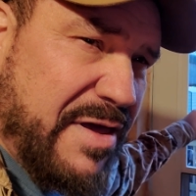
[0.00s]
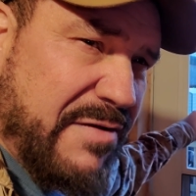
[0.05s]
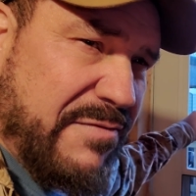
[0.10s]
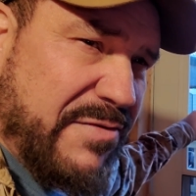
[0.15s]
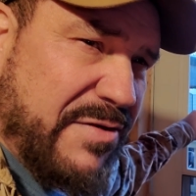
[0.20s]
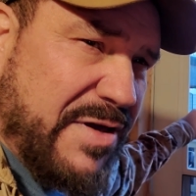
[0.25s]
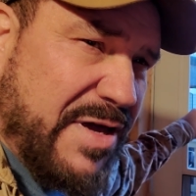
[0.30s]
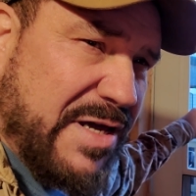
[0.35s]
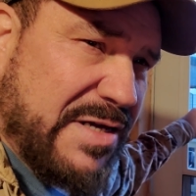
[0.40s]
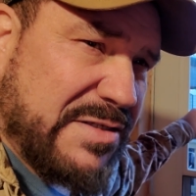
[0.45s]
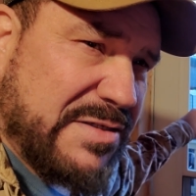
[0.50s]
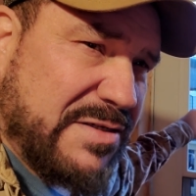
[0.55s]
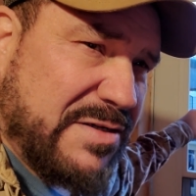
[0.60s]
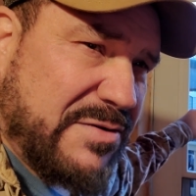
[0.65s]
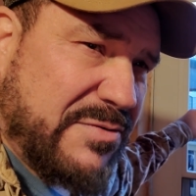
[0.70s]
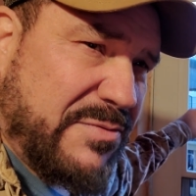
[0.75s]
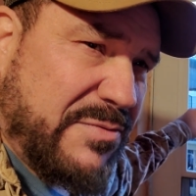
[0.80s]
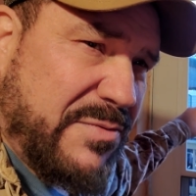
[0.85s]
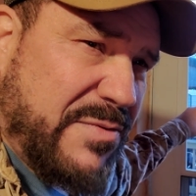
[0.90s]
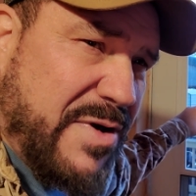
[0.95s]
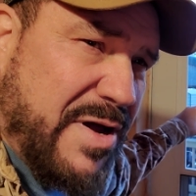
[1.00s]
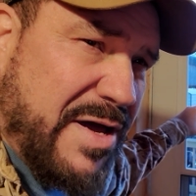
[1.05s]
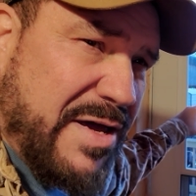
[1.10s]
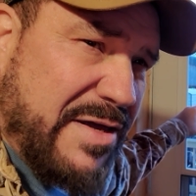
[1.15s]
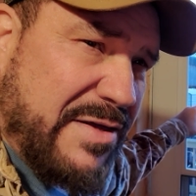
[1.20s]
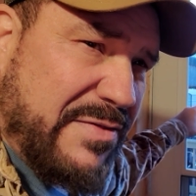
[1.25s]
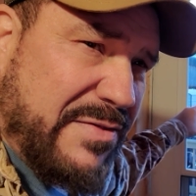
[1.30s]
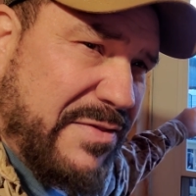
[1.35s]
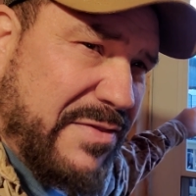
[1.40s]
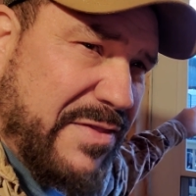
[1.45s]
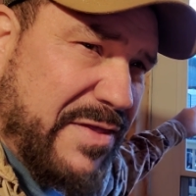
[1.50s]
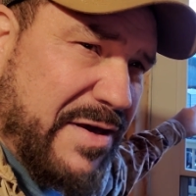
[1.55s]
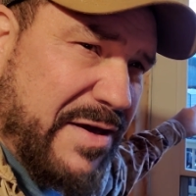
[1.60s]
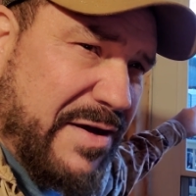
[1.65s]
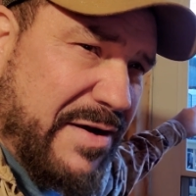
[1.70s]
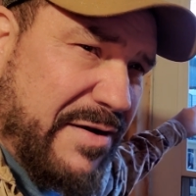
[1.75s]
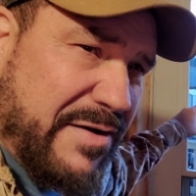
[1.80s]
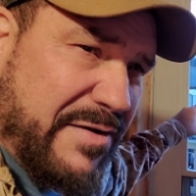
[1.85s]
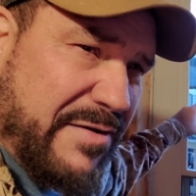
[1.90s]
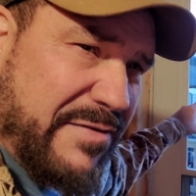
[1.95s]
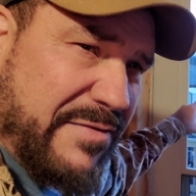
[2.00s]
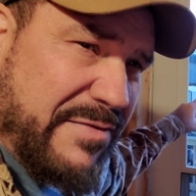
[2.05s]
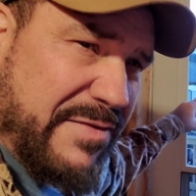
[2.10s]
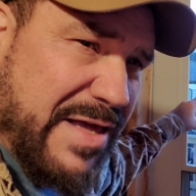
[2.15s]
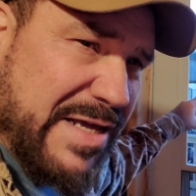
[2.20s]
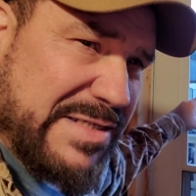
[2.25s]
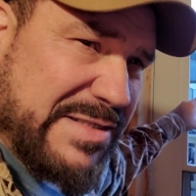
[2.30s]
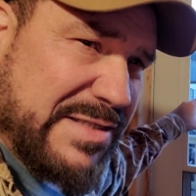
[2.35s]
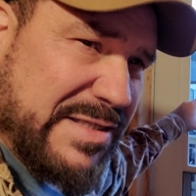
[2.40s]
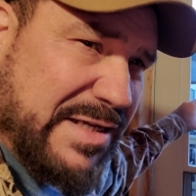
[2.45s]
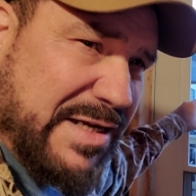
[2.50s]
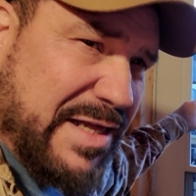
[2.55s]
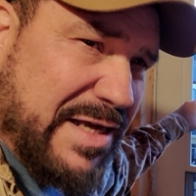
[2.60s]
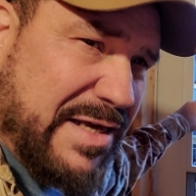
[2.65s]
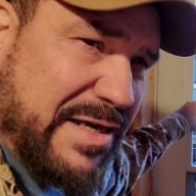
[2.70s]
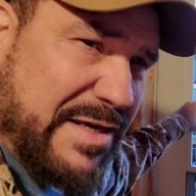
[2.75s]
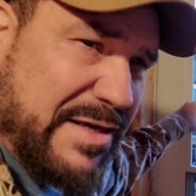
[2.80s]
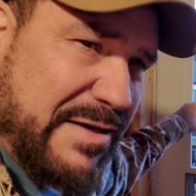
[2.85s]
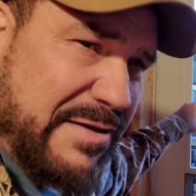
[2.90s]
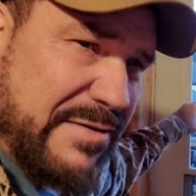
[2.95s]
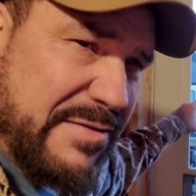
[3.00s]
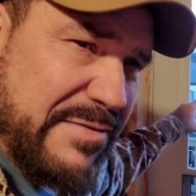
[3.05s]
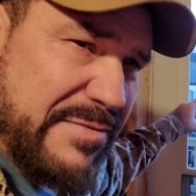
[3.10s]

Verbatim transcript: If you guys look right there, that's the lake.